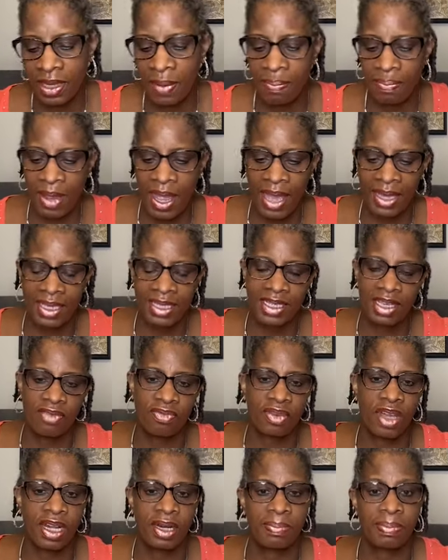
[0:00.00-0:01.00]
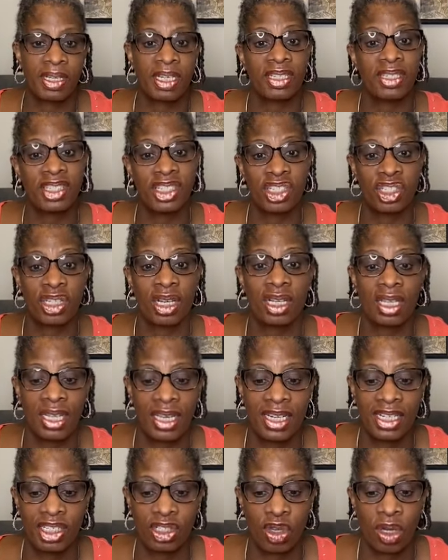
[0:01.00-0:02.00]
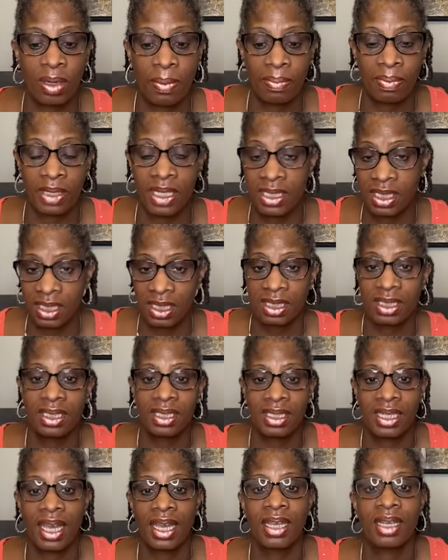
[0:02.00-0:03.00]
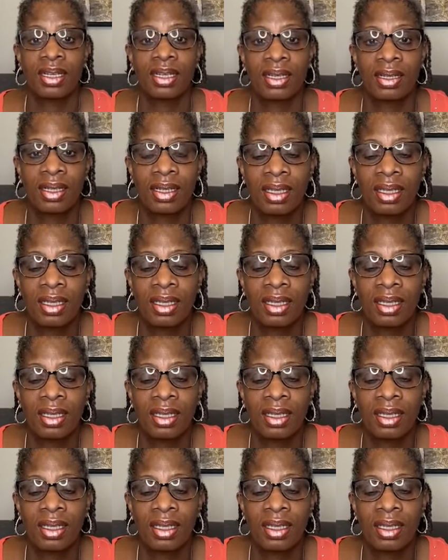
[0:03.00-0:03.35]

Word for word: Sit back and get ready because this young lady is going to bless us today.